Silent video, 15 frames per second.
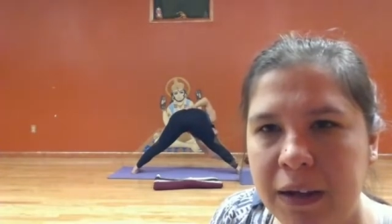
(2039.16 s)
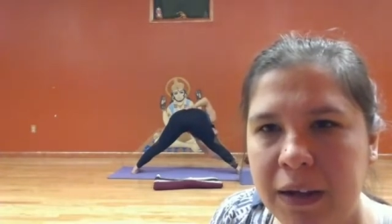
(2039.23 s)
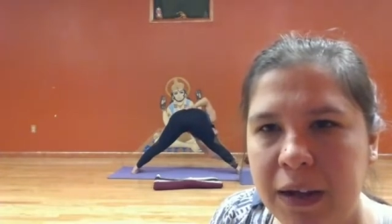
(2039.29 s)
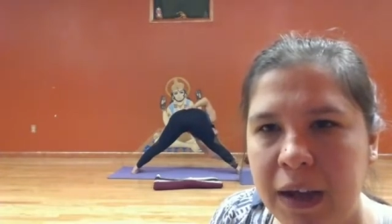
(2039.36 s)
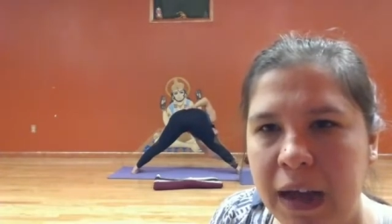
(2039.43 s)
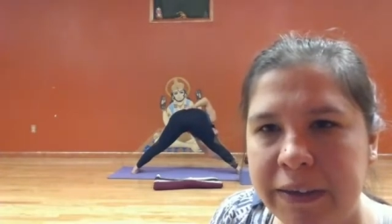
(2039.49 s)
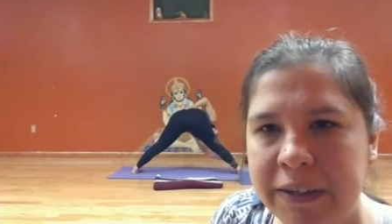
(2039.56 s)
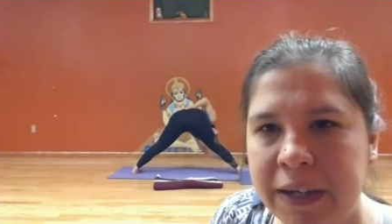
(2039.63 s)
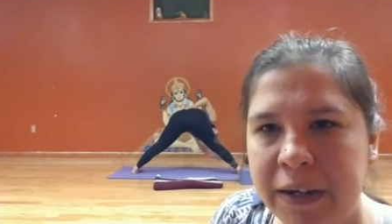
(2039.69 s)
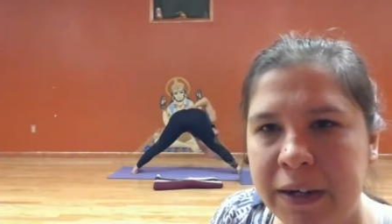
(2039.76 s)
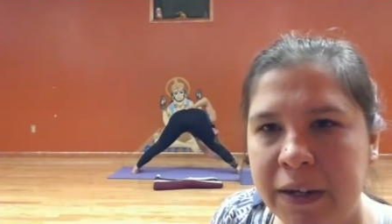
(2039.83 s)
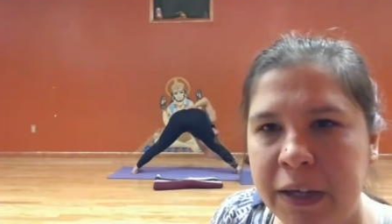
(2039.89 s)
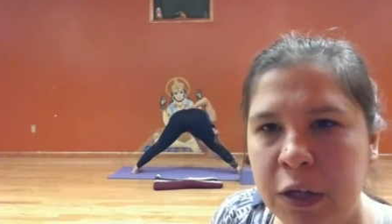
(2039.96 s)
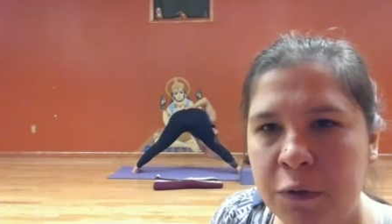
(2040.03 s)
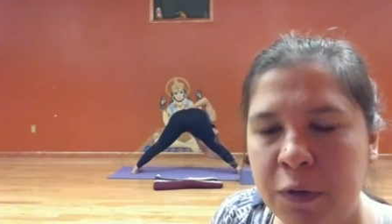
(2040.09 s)
And
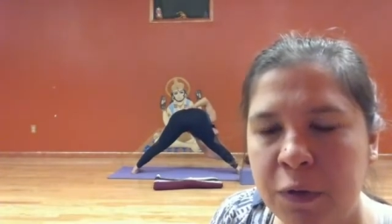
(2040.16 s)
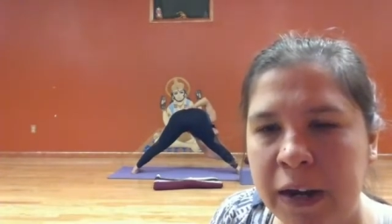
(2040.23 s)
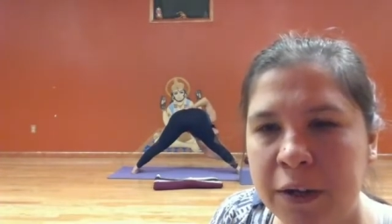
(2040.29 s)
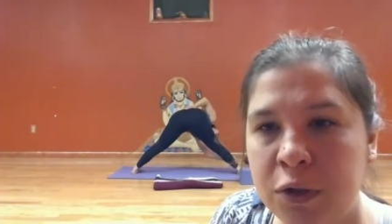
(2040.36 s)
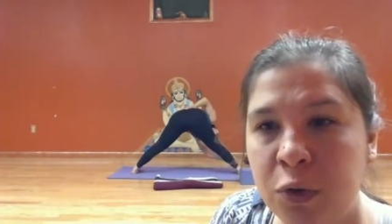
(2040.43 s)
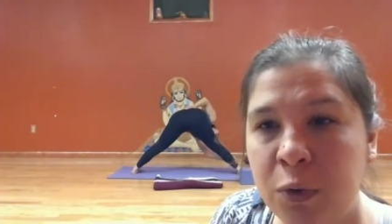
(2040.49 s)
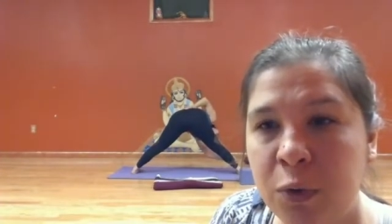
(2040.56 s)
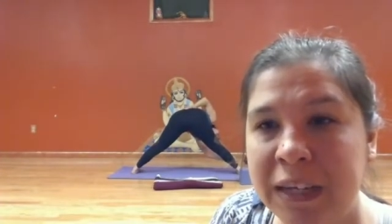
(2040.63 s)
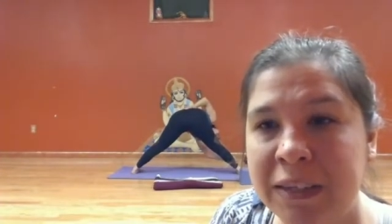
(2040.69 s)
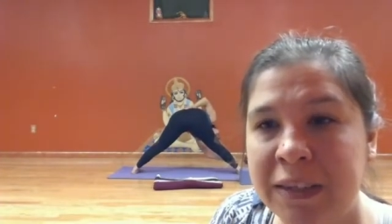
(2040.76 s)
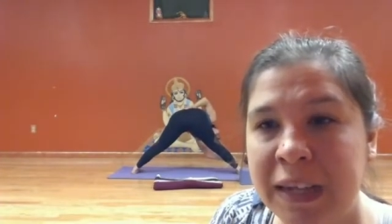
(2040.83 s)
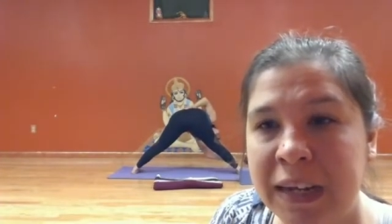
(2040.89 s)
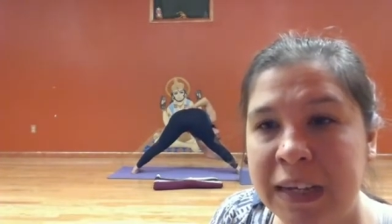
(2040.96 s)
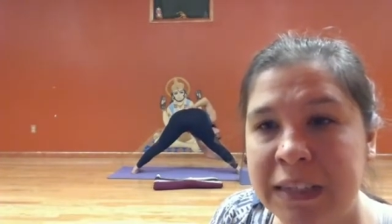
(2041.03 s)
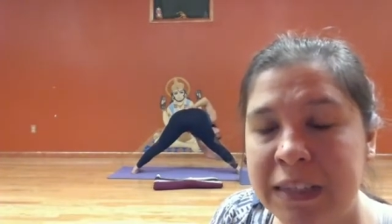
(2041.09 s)
suddenly you've got a twist
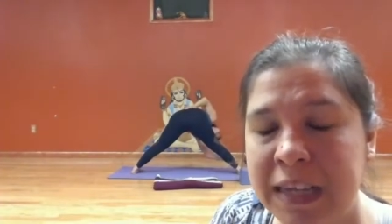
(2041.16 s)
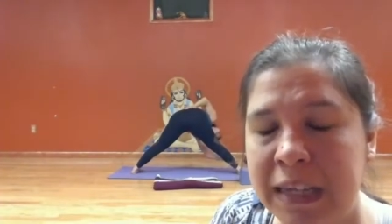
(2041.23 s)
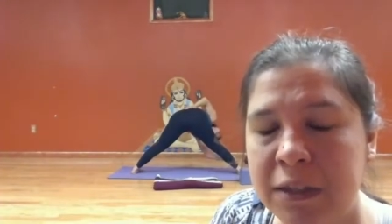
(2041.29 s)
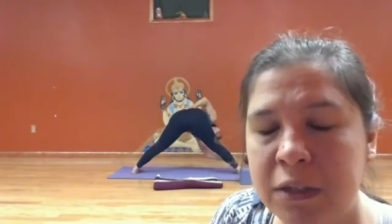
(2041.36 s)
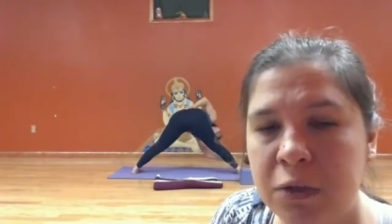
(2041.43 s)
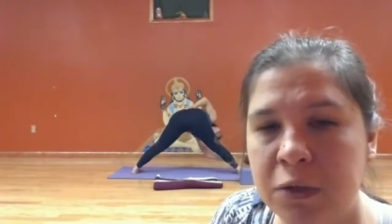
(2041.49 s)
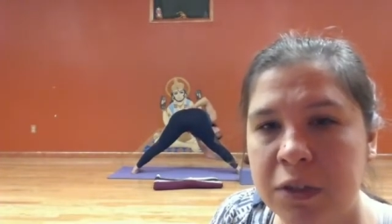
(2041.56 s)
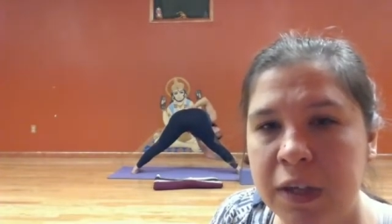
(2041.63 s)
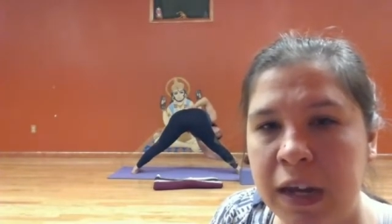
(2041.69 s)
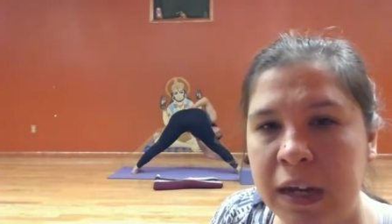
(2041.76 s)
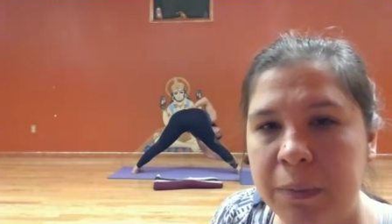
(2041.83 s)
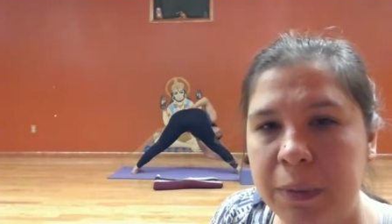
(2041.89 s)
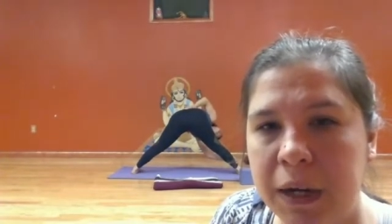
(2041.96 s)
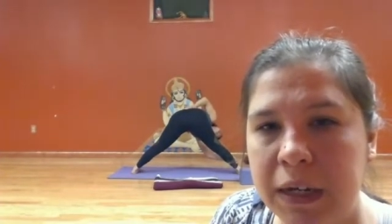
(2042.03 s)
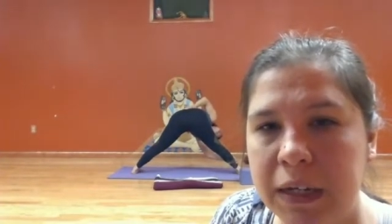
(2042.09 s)
that extends your
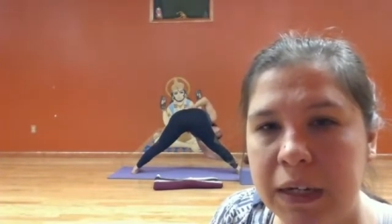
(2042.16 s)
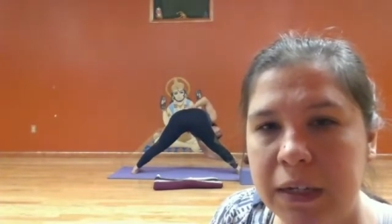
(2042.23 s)
side body.